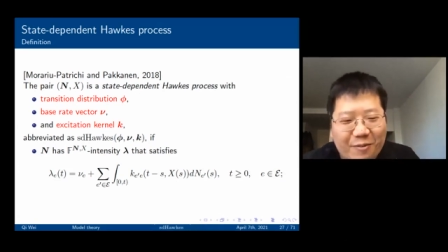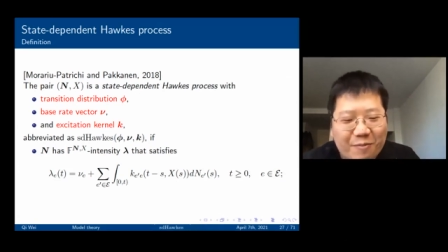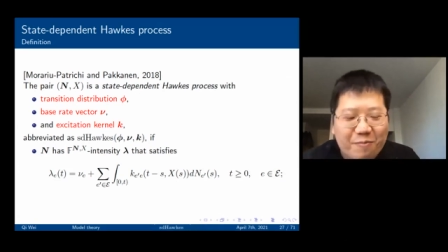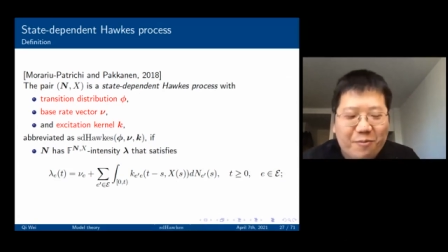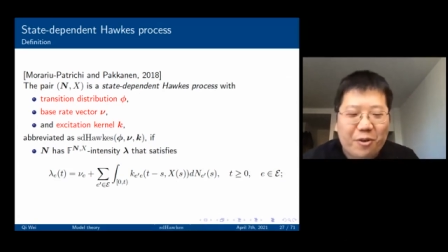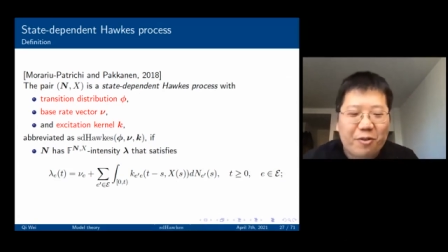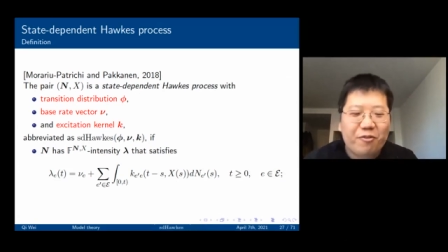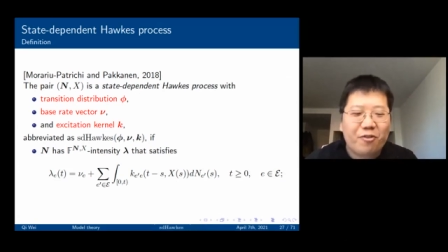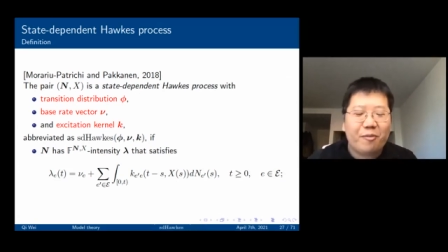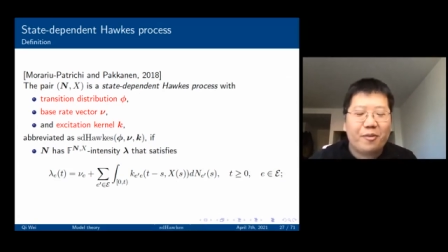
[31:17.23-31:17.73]

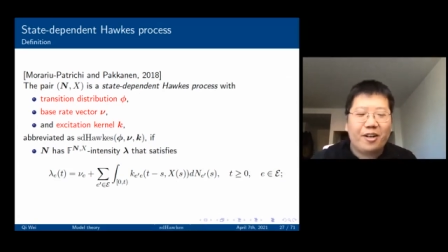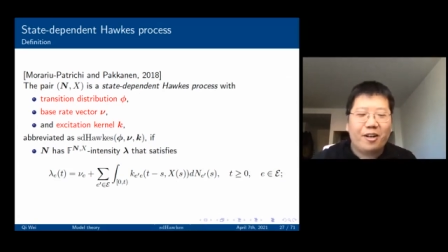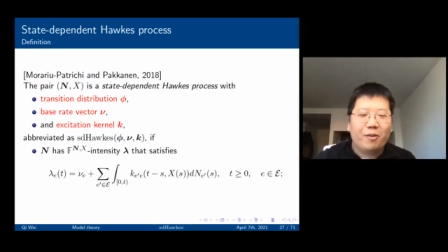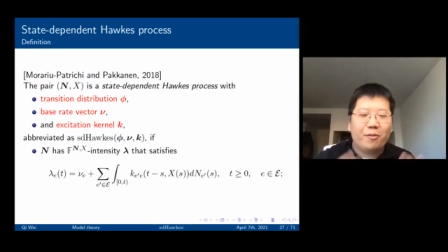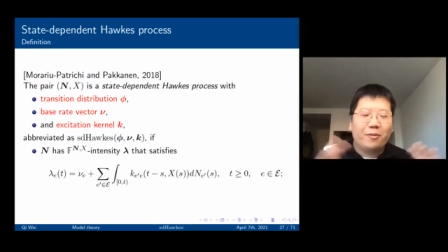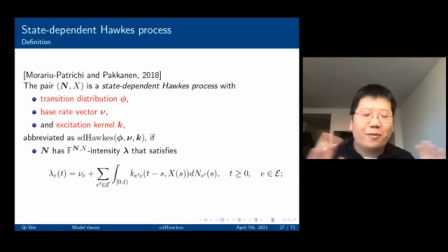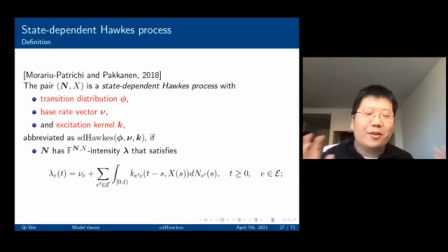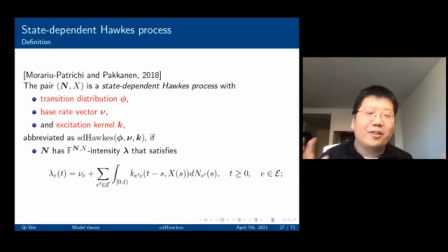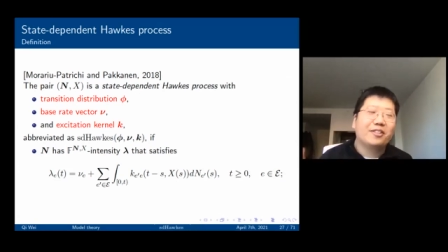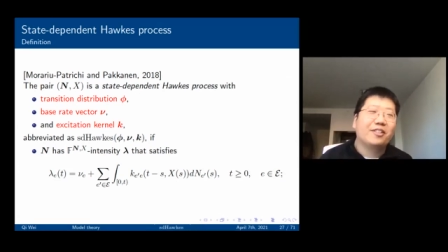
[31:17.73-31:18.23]
more familiar
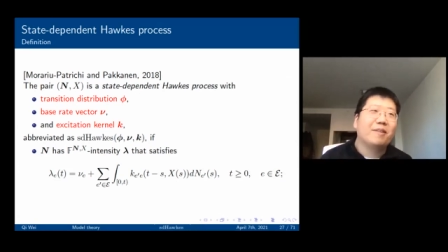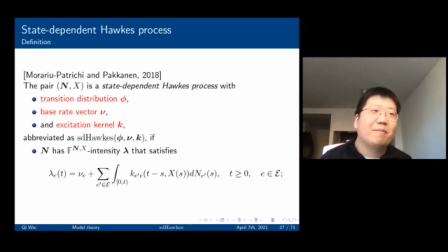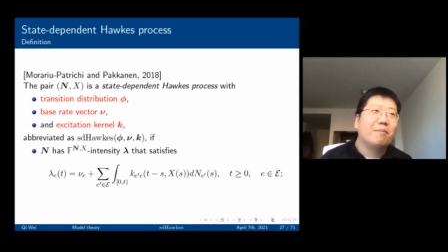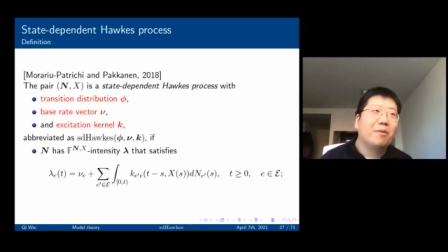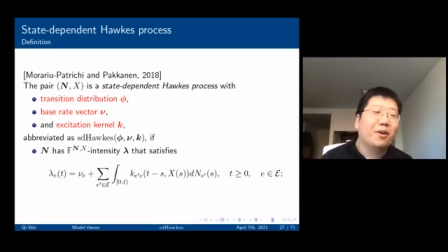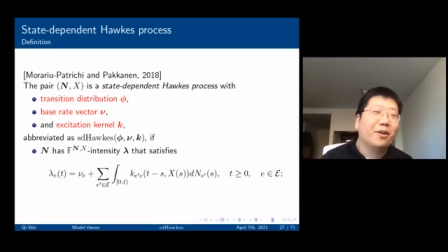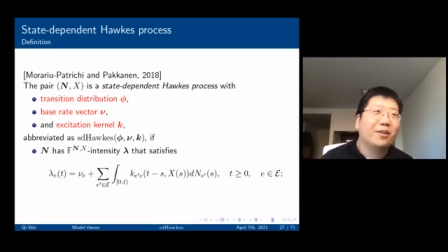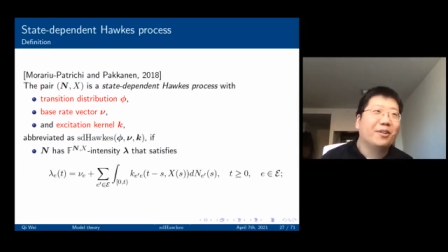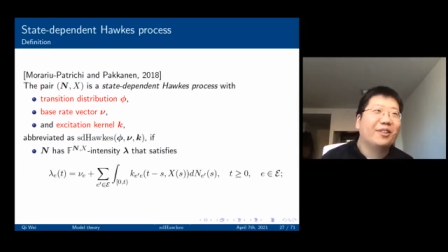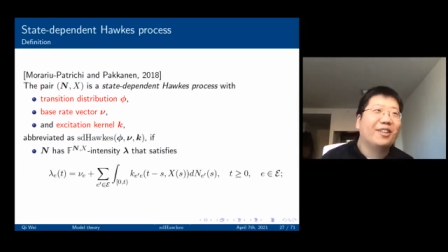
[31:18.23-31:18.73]
with the
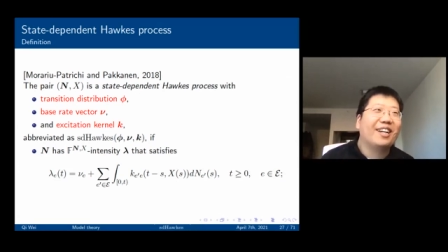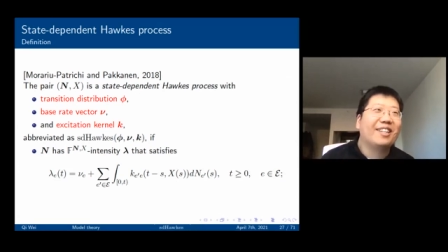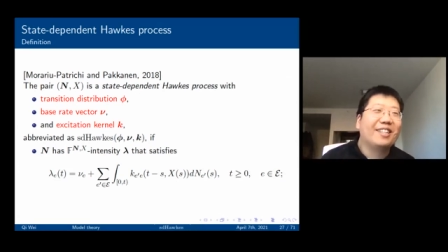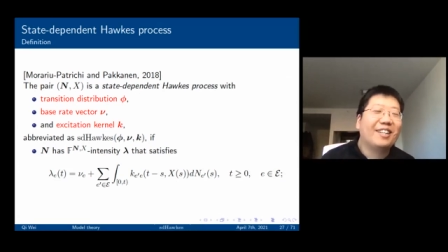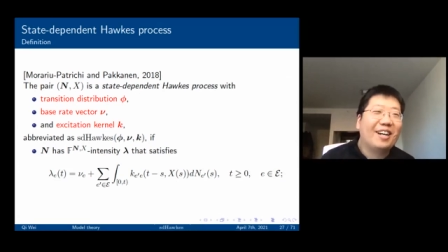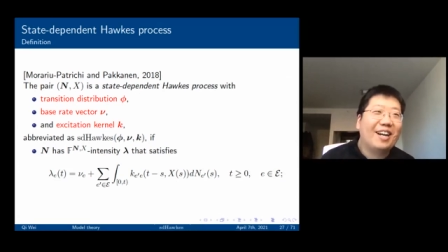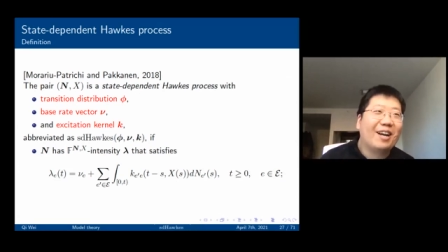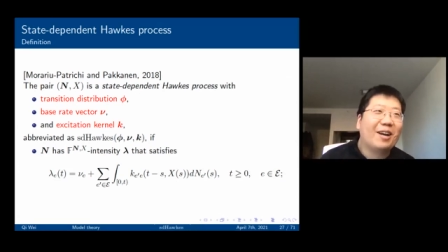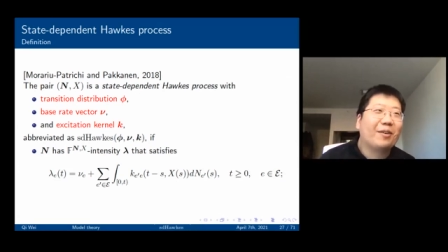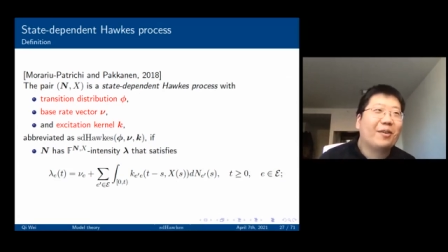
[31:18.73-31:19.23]
model and
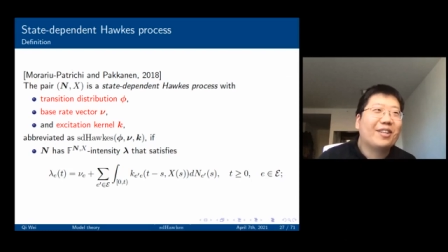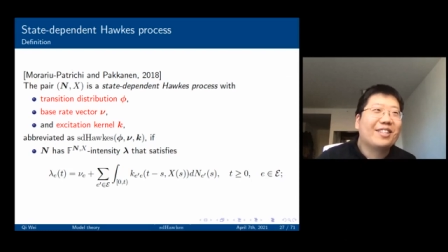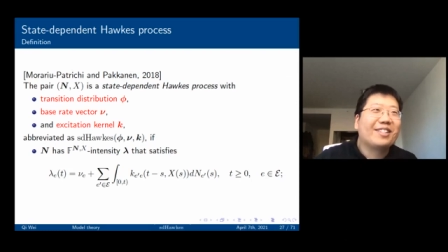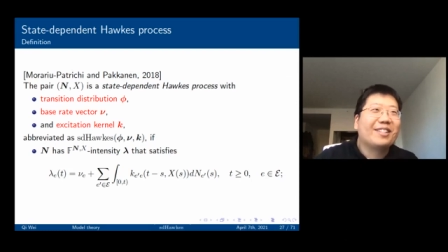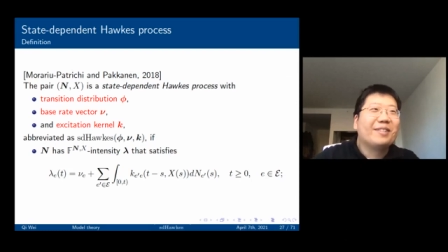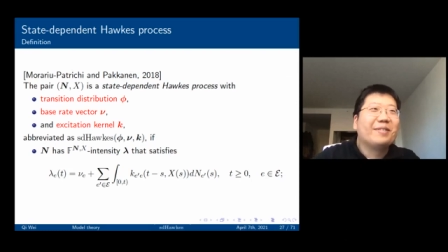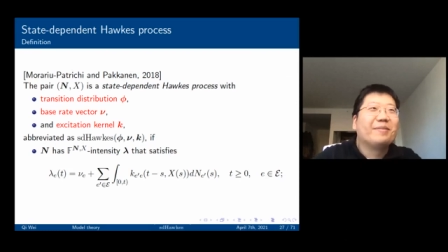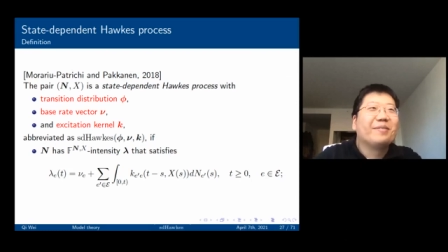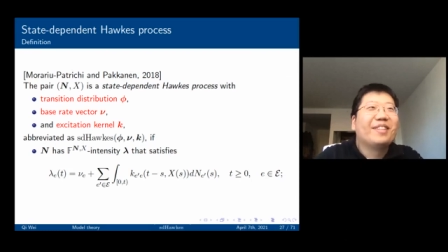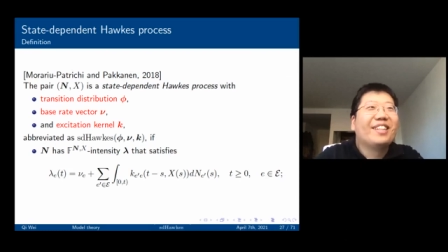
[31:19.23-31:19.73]
the
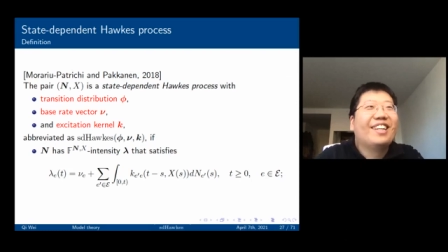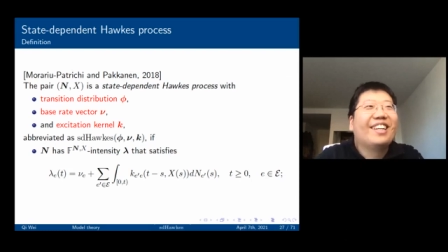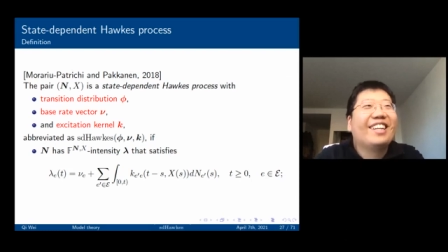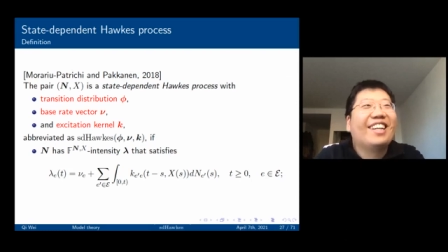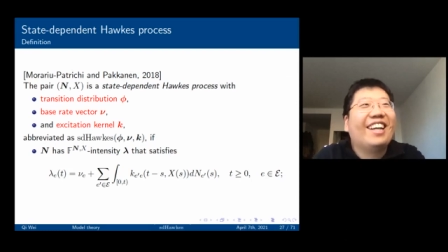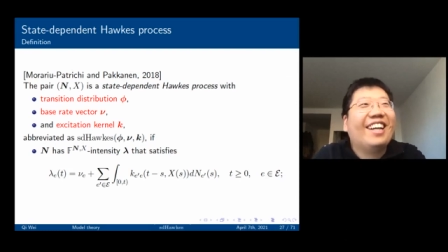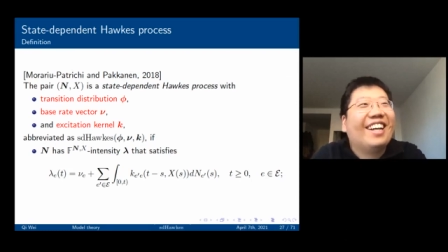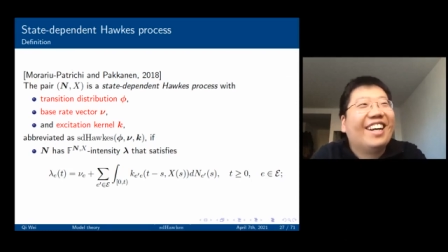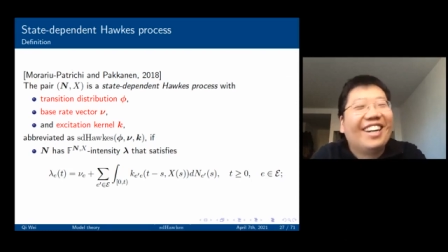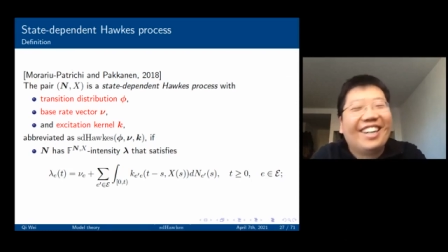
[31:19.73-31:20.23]
algorithm.
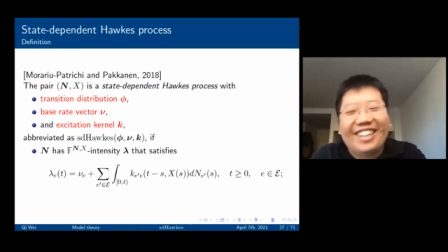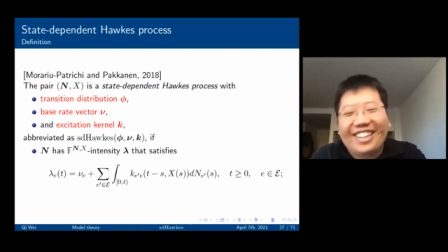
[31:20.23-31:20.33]
Yeah.